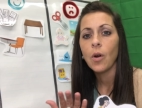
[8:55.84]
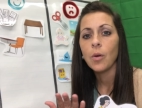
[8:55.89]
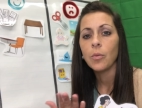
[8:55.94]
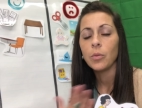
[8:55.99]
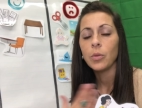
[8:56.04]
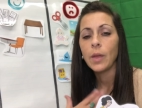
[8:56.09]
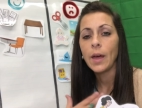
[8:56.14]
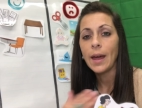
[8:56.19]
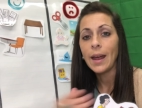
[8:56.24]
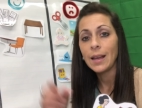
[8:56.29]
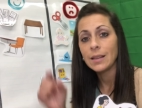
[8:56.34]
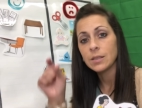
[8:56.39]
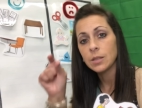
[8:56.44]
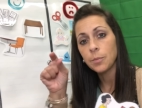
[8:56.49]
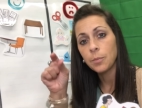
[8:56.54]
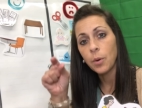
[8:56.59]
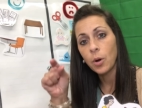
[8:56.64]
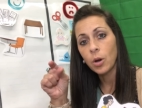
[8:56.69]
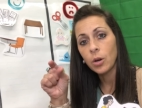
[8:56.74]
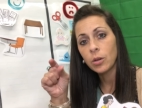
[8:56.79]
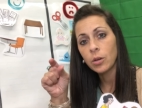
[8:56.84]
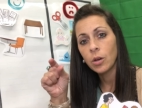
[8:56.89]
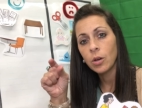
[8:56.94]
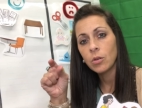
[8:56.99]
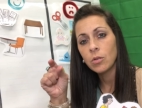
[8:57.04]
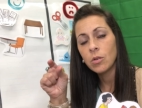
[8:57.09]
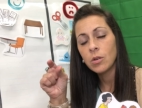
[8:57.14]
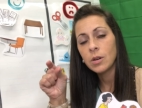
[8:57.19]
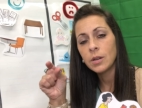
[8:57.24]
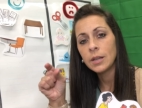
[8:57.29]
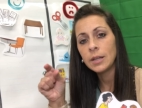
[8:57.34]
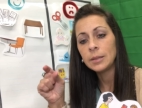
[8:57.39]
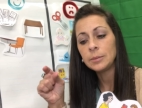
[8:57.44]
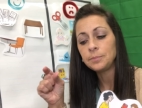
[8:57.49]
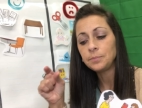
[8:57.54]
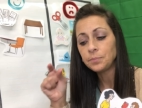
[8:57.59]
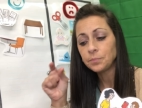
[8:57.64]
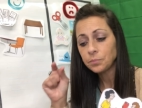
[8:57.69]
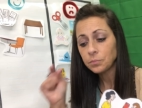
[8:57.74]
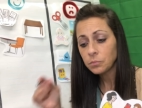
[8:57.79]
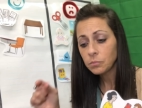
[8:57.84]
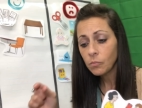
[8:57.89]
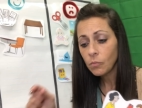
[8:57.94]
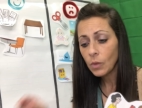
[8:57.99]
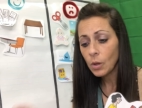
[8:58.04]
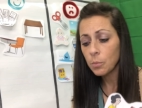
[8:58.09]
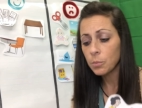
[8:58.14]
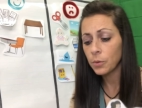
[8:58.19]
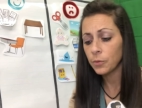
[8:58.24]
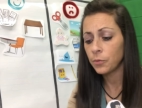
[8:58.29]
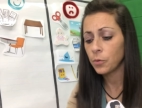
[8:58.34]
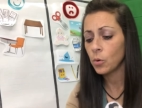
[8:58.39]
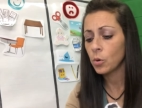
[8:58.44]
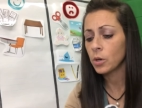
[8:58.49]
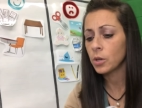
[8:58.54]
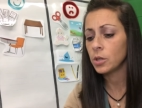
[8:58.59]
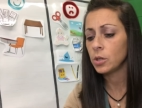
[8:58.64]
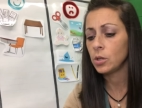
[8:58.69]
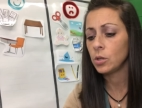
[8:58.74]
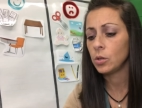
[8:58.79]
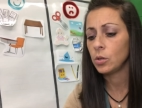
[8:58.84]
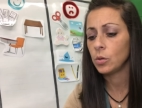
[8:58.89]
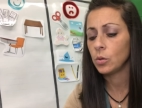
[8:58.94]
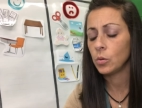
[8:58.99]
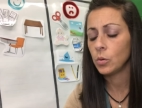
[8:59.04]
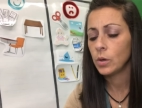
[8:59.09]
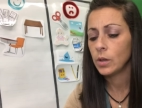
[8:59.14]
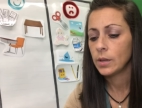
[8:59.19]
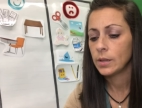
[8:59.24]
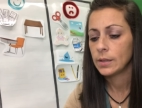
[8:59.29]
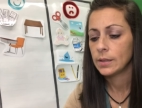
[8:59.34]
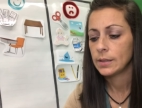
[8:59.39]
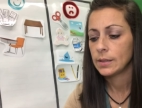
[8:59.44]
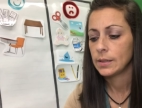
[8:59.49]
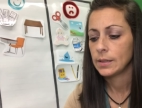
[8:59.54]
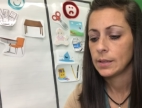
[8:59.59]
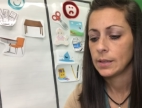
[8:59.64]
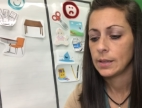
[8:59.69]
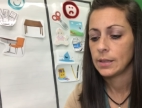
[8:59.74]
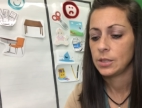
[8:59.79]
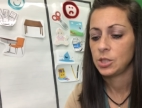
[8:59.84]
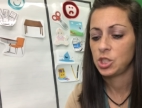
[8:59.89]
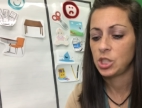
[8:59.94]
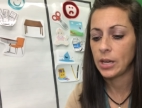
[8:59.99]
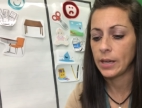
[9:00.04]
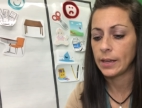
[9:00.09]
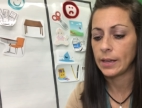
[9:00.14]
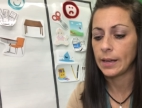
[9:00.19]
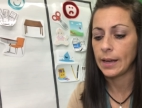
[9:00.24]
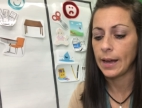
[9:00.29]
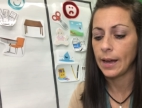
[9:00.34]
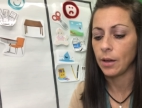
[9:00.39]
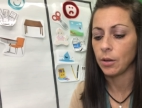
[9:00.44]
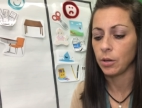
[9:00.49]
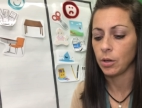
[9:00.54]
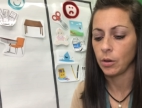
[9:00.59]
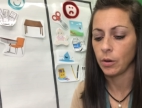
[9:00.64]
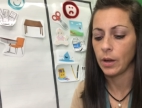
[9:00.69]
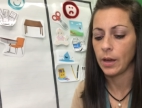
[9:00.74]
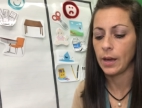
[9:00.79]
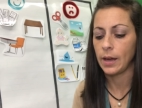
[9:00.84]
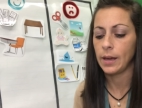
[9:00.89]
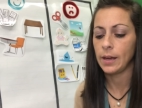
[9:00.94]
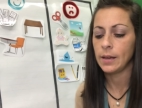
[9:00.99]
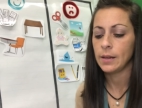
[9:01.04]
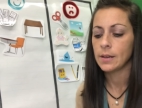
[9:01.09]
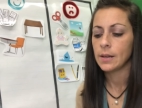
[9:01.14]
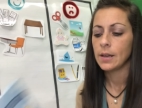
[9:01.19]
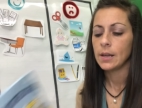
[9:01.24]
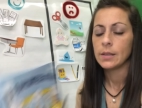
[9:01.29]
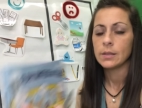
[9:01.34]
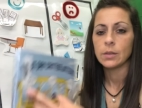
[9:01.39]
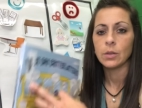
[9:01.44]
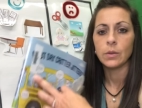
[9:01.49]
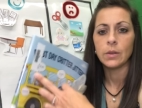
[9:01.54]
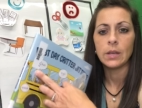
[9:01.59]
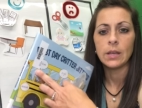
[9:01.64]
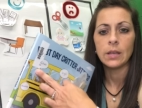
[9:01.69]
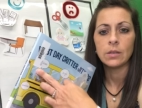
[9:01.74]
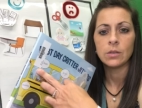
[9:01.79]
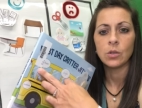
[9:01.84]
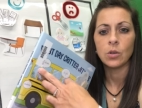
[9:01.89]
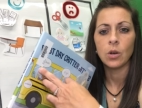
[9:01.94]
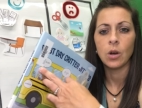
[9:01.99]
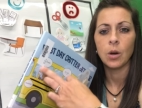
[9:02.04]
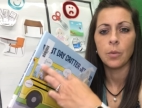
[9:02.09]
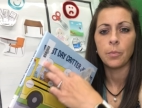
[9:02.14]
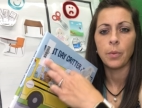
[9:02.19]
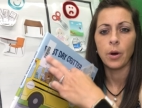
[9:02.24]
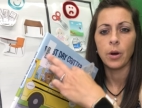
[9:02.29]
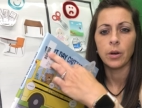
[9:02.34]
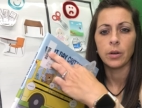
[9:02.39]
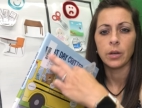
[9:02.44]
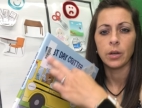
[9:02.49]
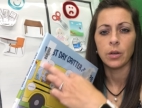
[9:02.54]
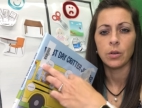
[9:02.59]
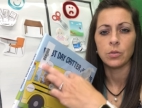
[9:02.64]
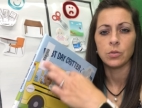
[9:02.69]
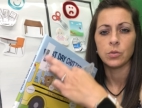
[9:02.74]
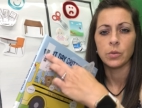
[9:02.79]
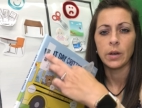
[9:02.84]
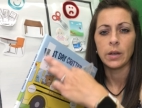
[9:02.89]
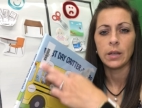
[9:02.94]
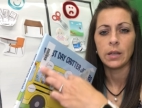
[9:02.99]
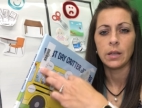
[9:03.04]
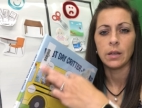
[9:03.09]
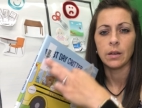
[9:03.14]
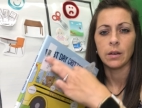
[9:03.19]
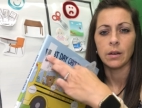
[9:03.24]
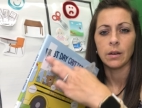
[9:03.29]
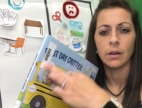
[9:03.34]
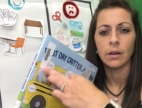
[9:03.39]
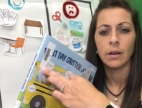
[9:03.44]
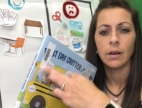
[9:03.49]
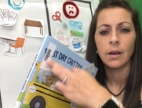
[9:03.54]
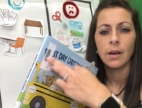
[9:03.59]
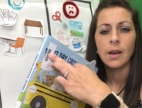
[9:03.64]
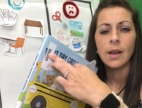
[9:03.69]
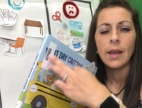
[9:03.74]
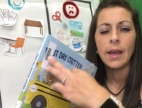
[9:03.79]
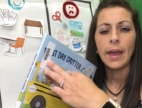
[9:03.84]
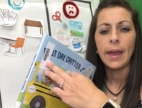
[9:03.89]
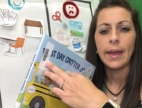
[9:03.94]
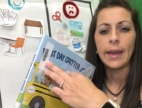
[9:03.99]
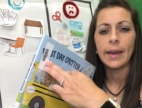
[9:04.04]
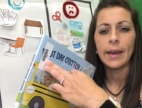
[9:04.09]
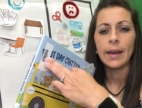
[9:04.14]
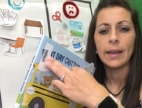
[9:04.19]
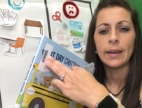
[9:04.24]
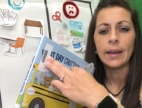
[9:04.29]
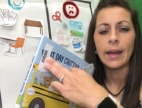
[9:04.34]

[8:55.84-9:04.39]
that has a barcode on it before you check it out, okay? So these are our barcodes right here. And